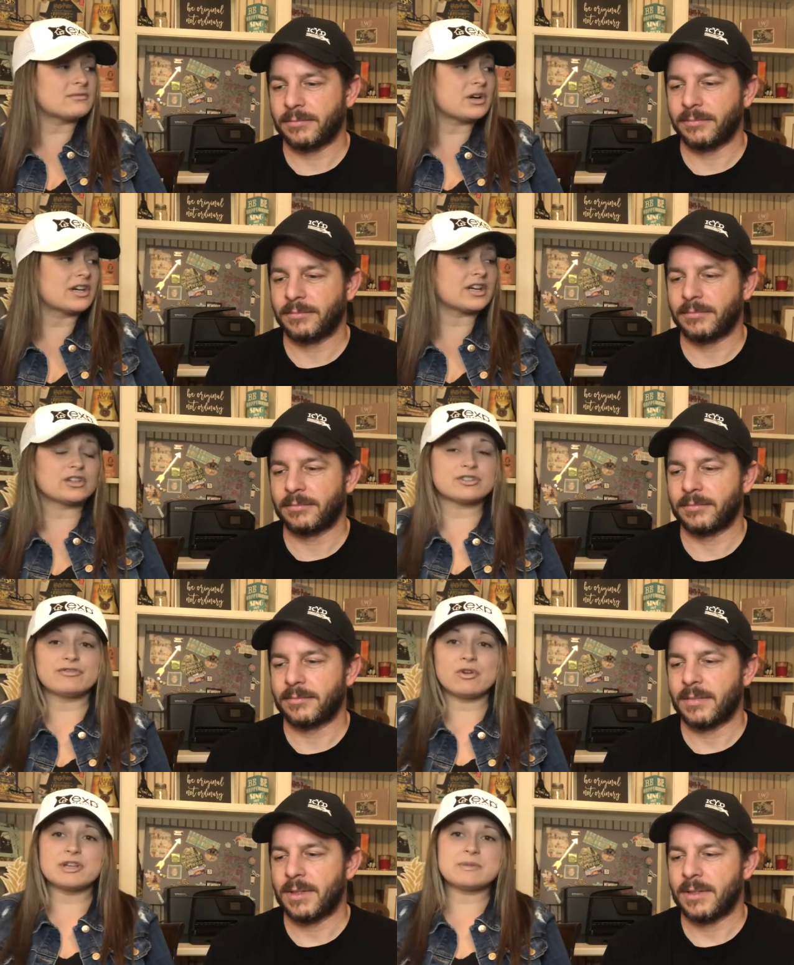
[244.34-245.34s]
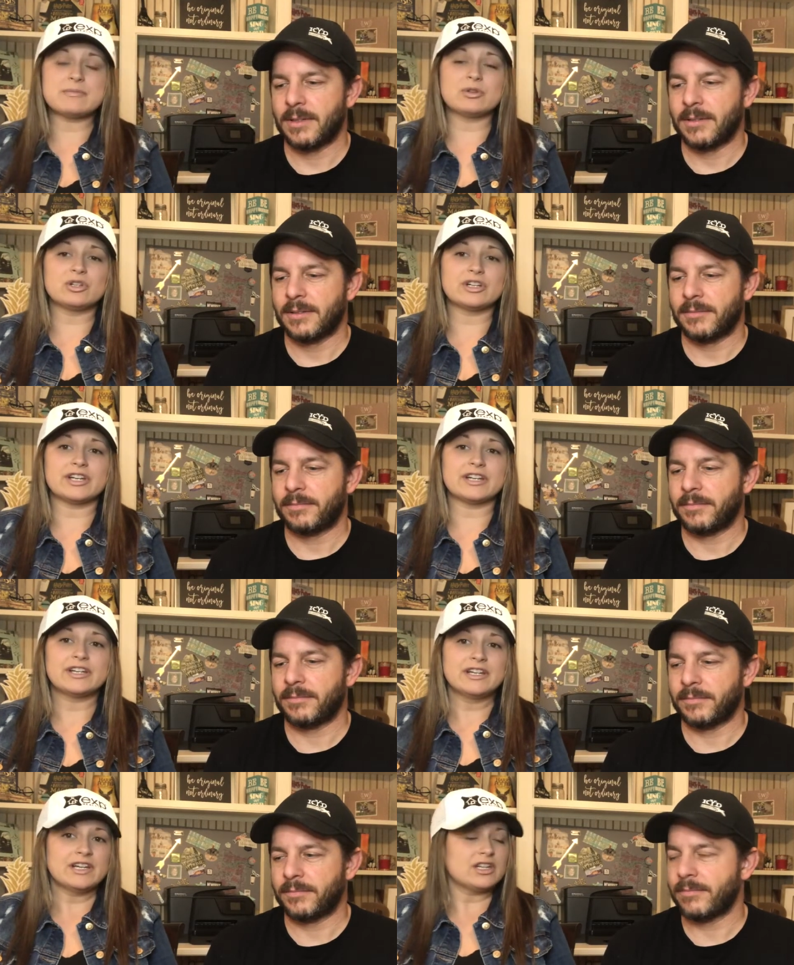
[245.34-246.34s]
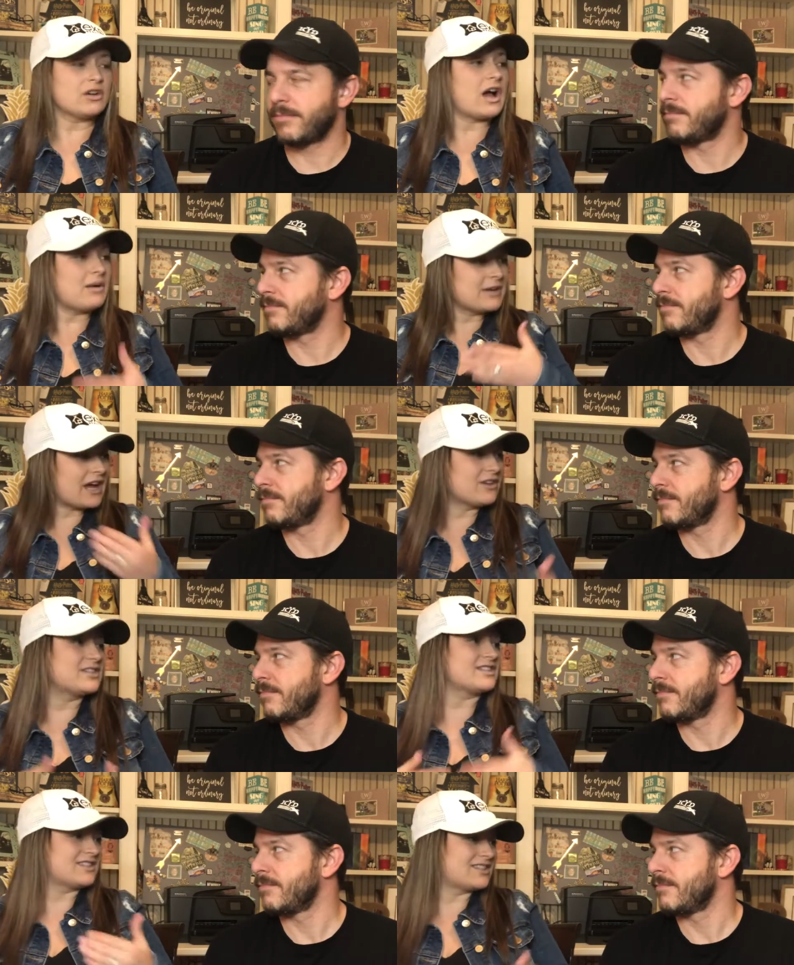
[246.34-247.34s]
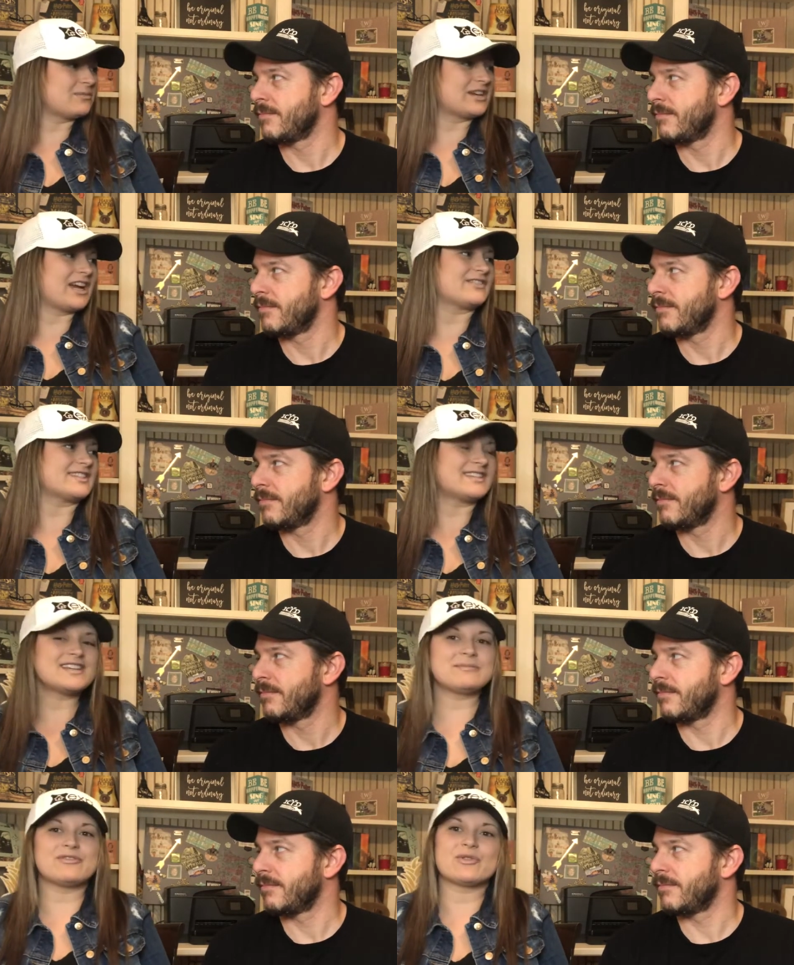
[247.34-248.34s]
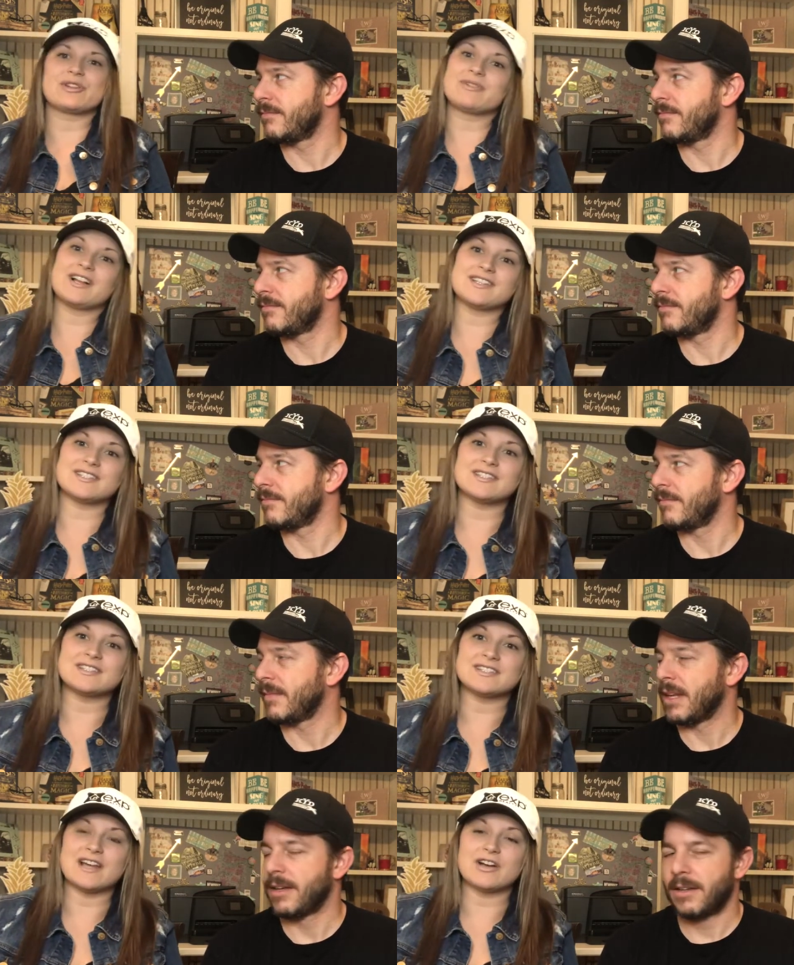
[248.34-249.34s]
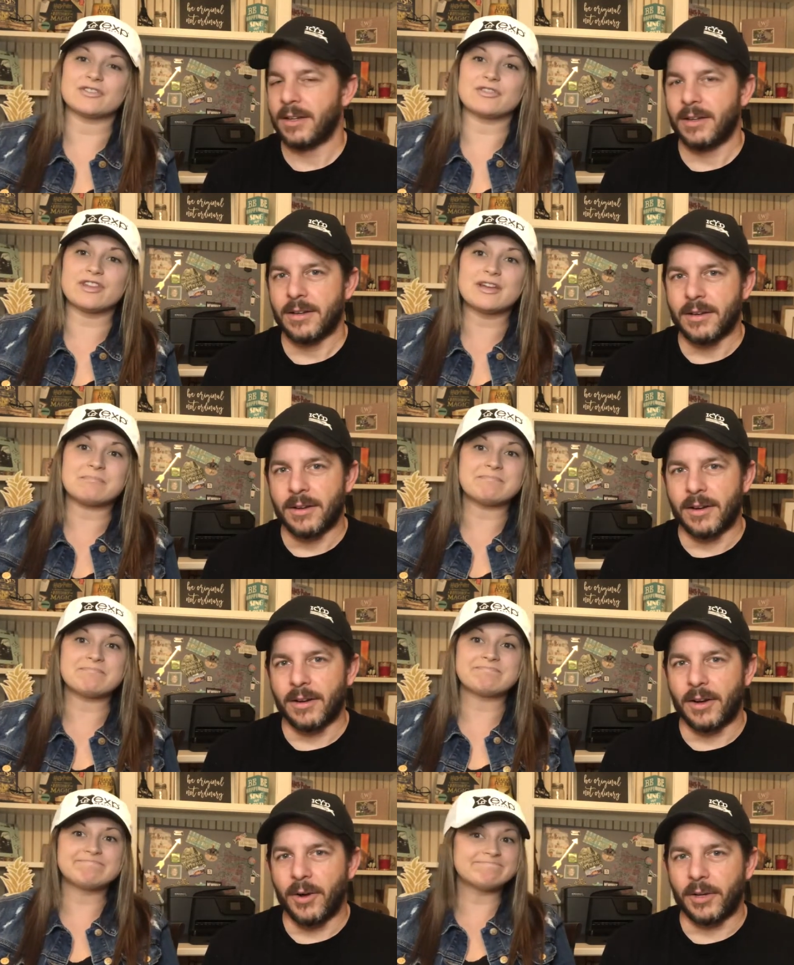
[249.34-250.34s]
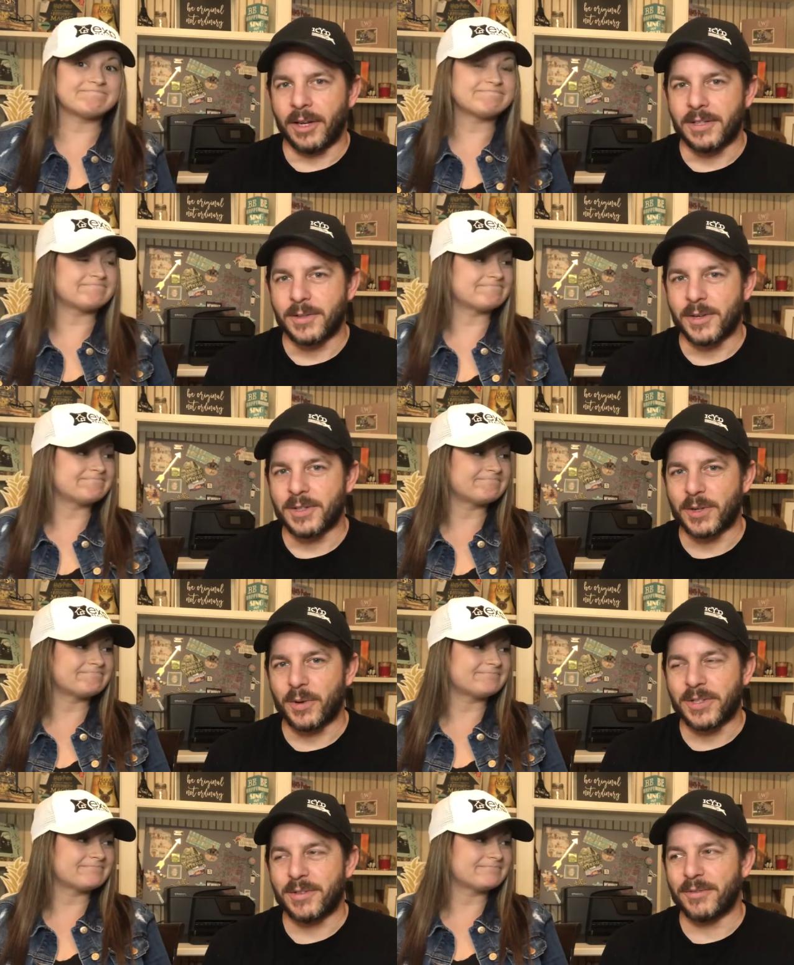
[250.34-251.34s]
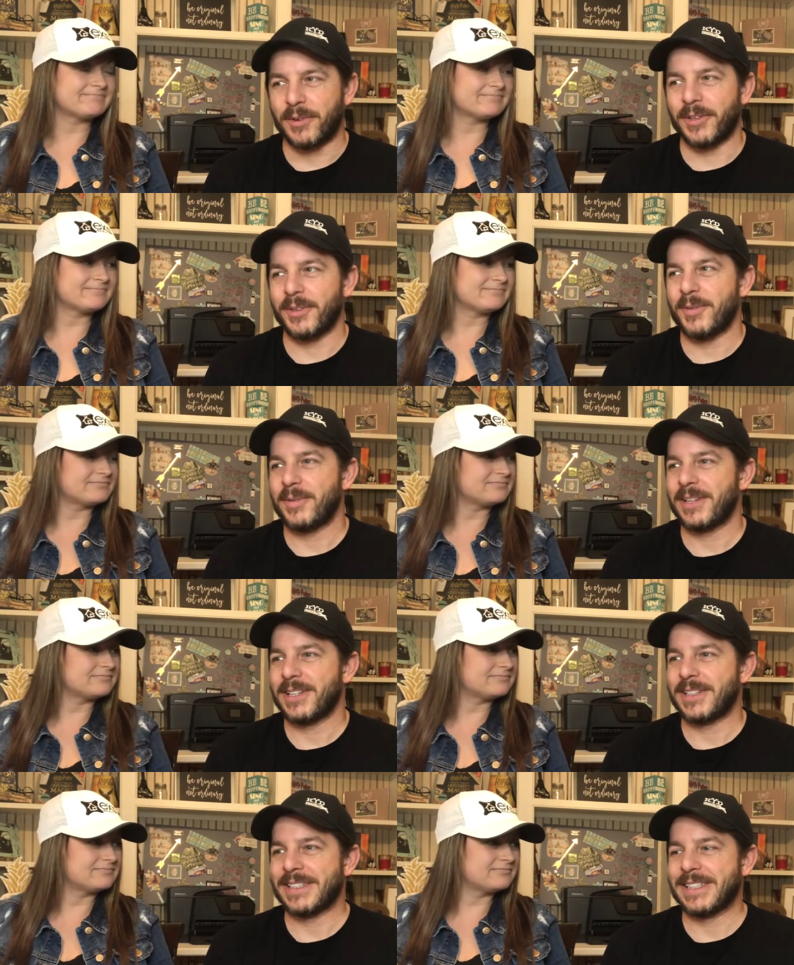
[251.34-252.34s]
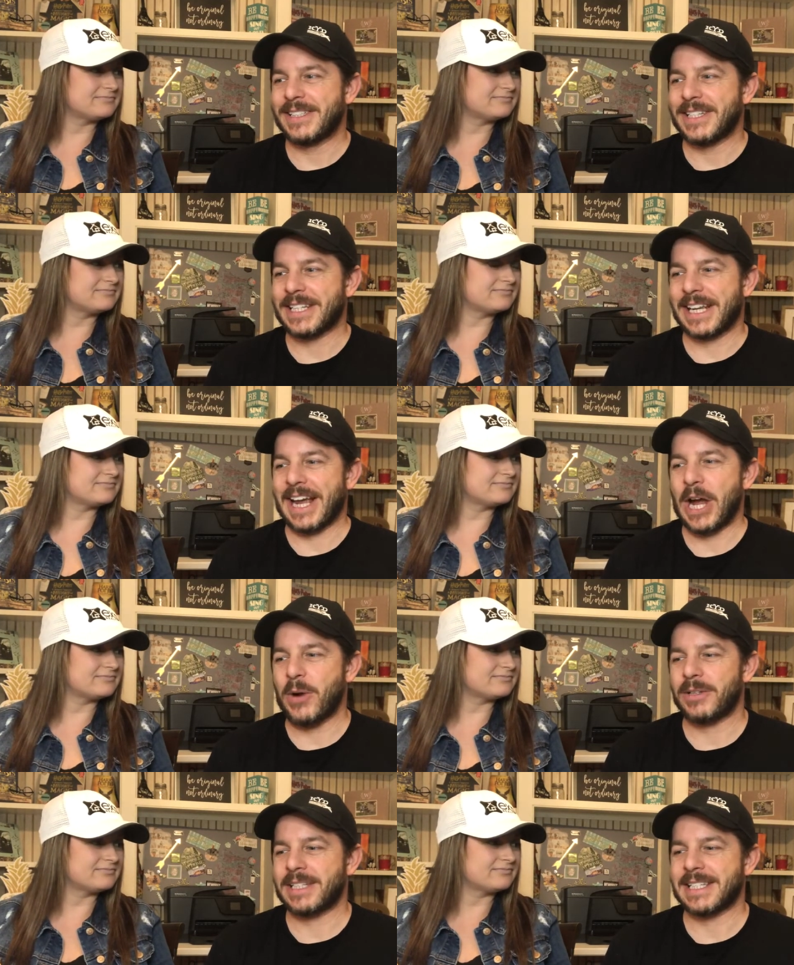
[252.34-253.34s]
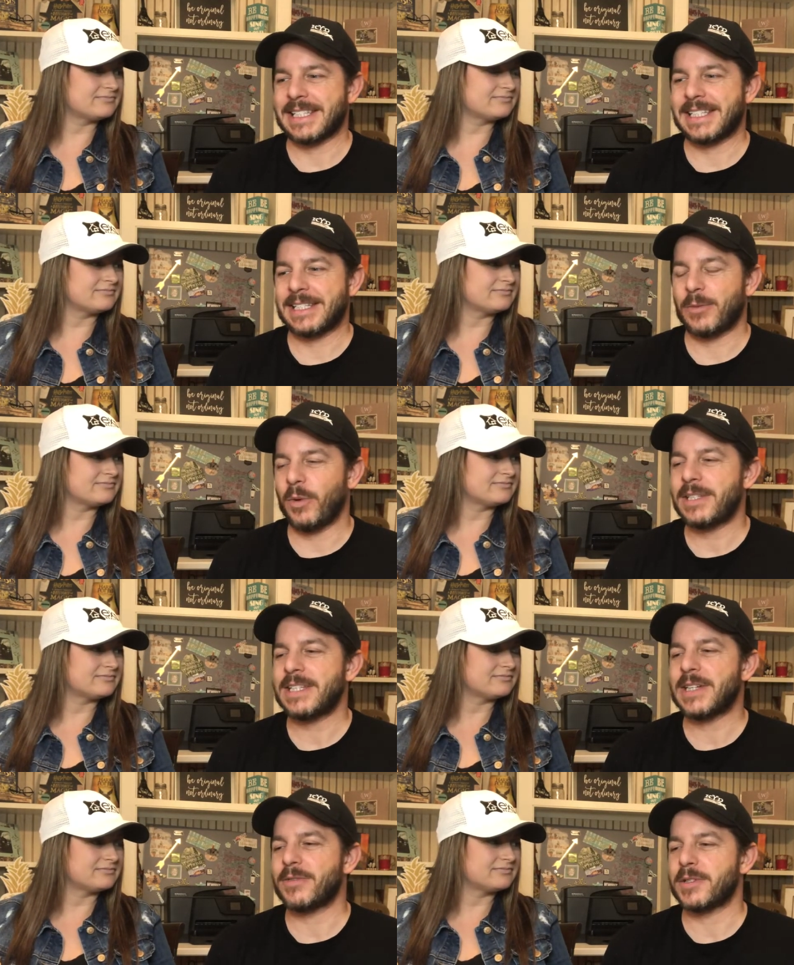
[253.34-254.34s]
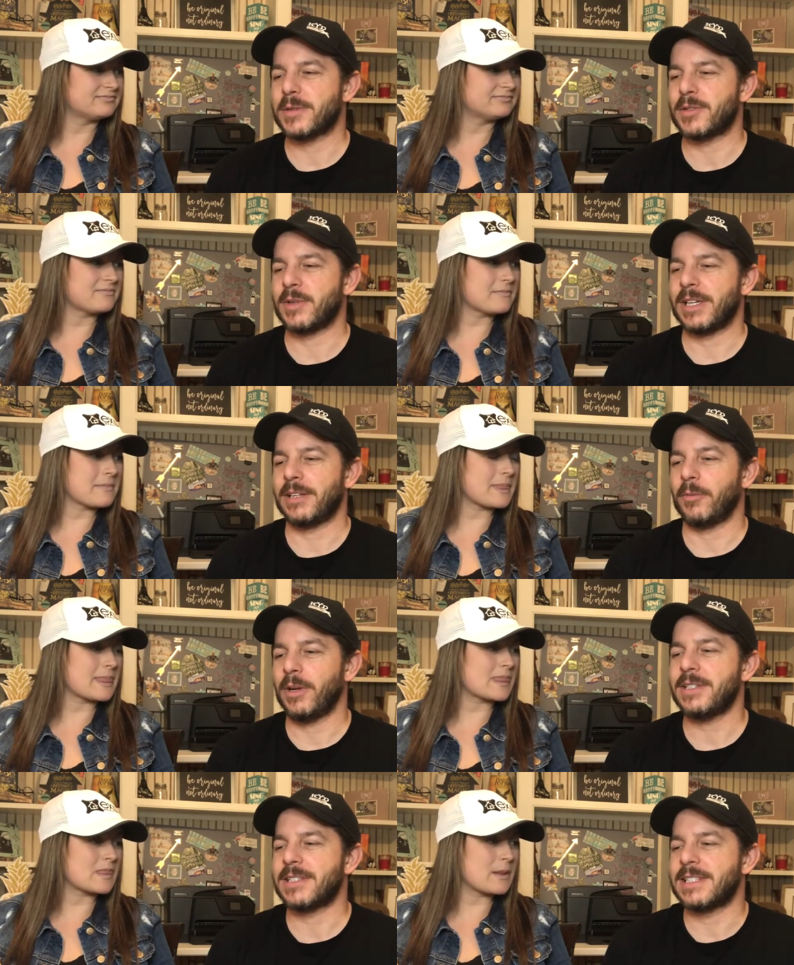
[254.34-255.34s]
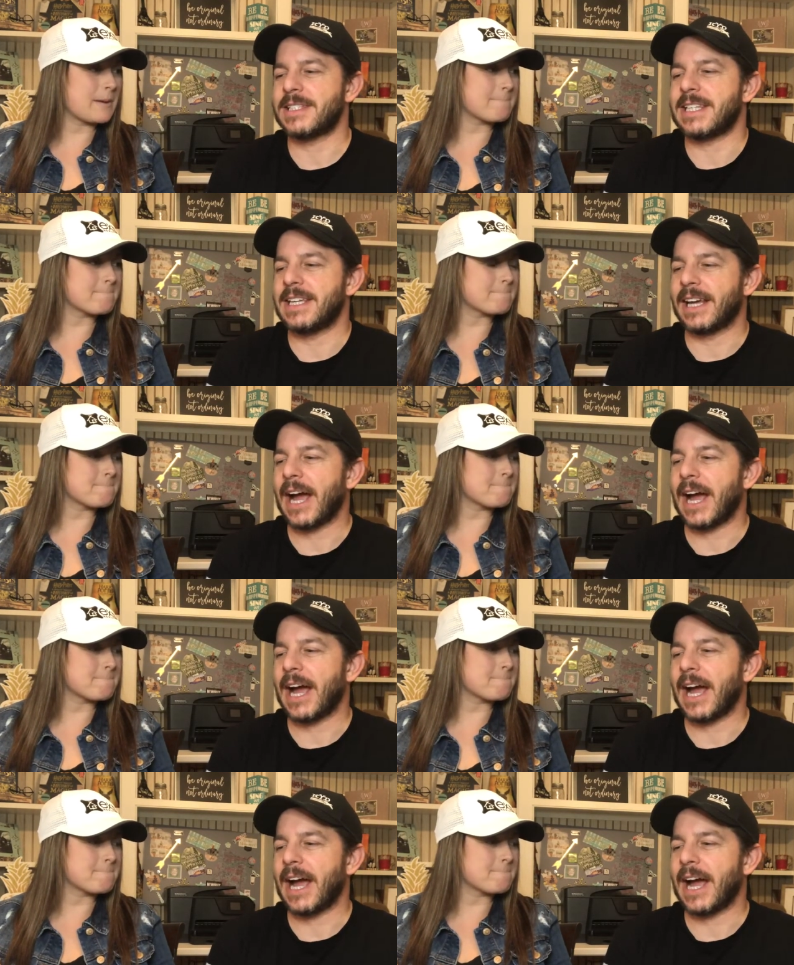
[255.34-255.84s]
Speaker 1: in the market and there's 40 people looking, you know, how many houses does someone have to see before they realize this is the house for them?
Speaker 2: Okay, so here's a question for you. Does it count to what's the difference between what is seeing a